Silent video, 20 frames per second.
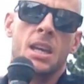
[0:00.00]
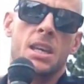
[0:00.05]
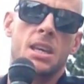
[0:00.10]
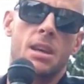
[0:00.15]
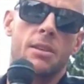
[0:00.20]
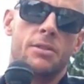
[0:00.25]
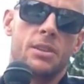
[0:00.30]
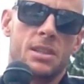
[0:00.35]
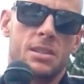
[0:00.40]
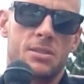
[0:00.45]

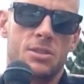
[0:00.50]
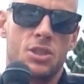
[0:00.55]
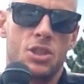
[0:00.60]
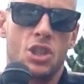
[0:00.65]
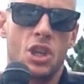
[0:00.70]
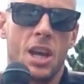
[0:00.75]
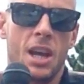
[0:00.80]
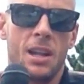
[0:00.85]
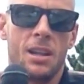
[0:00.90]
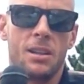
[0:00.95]
EFS
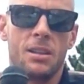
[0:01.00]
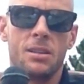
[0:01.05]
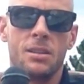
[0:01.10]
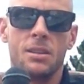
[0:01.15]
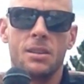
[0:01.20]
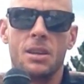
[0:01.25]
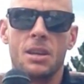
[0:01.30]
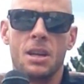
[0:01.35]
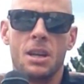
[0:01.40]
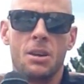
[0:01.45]
gel,
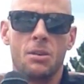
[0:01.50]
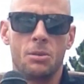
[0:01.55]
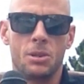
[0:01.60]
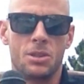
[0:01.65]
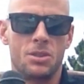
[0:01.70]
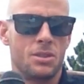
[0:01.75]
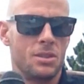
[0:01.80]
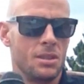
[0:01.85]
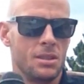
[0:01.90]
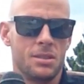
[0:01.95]

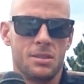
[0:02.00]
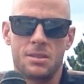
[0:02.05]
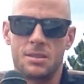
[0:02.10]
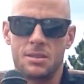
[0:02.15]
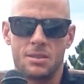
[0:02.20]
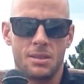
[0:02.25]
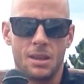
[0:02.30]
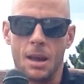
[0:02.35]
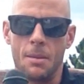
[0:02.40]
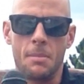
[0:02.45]
which
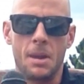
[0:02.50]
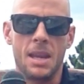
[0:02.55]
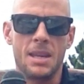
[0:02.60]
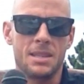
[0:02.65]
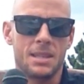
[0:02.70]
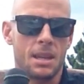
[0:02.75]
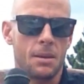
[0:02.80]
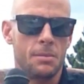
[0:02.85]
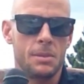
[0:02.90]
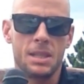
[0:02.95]
is
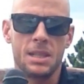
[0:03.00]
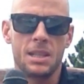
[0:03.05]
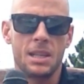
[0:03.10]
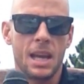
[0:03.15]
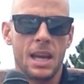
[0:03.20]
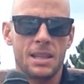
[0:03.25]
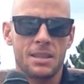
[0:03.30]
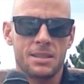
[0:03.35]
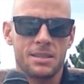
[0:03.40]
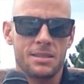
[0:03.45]
amazing. I mean, it
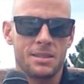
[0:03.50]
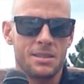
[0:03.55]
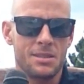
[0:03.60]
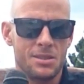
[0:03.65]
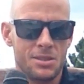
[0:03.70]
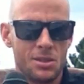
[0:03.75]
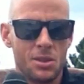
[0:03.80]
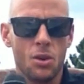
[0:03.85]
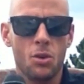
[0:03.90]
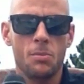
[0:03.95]
has
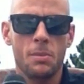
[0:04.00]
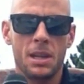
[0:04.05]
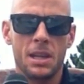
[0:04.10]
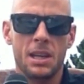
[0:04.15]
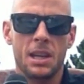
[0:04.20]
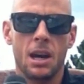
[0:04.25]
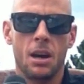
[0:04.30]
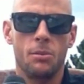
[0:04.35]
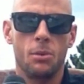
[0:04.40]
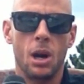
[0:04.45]
so many
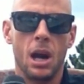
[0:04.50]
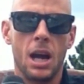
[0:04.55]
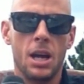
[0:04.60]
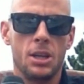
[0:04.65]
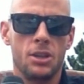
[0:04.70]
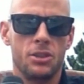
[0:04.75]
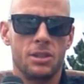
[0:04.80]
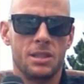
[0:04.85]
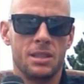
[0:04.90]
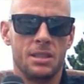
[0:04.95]

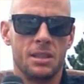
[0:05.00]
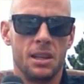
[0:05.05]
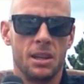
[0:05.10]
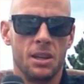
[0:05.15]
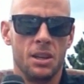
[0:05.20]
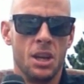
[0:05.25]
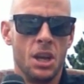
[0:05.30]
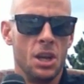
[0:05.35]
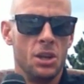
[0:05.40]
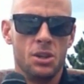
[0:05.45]
carbohydrates in
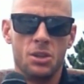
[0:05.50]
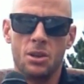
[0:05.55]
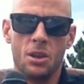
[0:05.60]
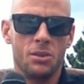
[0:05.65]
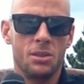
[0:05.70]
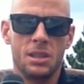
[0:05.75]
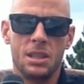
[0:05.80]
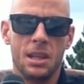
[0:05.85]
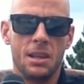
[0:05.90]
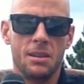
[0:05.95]
there. You
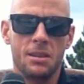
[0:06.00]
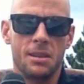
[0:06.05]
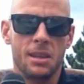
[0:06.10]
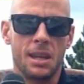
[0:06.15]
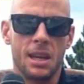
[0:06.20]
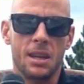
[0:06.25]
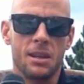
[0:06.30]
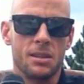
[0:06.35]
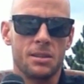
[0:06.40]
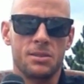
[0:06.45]
don't need
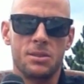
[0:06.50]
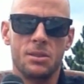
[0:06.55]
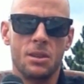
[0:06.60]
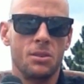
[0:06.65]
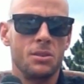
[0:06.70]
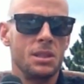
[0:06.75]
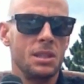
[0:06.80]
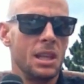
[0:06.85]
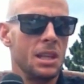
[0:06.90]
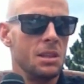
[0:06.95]
anything else. You
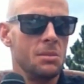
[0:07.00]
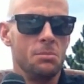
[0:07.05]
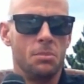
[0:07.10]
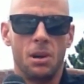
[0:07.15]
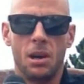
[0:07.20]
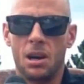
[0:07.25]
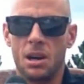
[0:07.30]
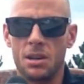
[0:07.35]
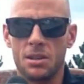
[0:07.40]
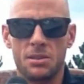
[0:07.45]
don't need any
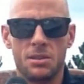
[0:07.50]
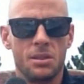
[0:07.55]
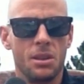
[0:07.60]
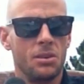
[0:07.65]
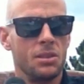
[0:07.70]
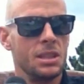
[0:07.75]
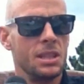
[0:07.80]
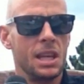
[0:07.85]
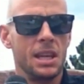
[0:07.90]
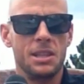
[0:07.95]
bars, you
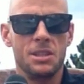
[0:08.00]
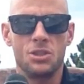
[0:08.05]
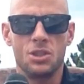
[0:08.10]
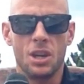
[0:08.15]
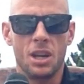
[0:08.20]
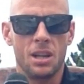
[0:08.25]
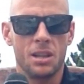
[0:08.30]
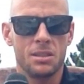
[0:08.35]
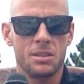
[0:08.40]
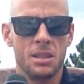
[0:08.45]
don't need any
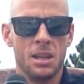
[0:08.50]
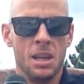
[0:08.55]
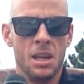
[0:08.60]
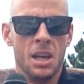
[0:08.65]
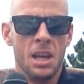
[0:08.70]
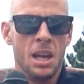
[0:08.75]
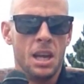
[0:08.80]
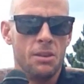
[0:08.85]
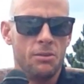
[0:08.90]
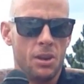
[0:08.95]
gels.
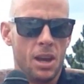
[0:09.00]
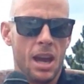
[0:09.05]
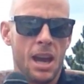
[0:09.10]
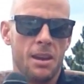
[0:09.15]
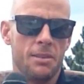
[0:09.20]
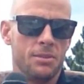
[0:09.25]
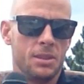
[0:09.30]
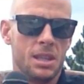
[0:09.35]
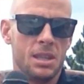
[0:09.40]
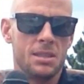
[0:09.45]
If you
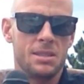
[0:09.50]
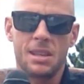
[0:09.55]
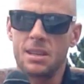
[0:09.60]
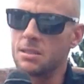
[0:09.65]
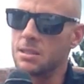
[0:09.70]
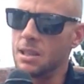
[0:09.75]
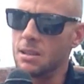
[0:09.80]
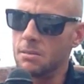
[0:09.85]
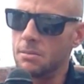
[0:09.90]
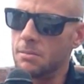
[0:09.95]
have this, there
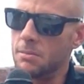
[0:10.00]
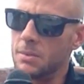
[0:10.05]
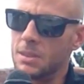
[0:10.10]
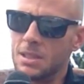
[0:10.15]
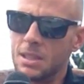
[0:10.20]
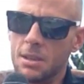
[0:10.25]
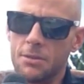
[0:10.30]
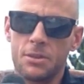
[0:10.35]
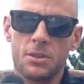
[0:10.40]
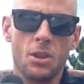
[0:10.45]
are
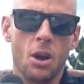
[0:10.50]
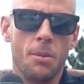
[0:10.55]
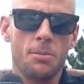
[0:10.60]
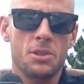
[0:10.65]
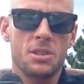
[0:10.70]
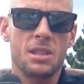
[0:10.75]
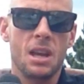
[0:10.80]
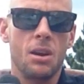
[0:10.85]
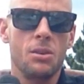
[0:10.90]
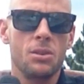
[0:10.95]
different
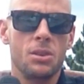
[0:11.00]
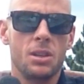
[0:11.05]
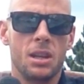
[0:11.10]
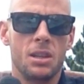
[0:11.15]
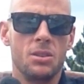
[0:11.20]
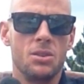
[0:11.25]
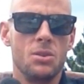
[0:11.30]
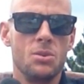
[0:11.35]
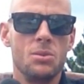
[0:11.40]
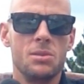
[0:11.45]
options how you
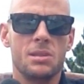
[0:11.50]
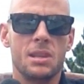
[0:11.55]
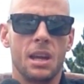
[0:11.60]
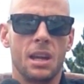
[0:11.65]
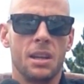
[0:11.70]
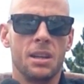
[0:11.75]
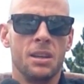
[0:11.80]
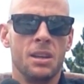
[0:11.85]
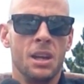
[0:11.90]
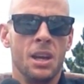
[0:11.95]
can use
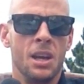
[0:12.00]
that.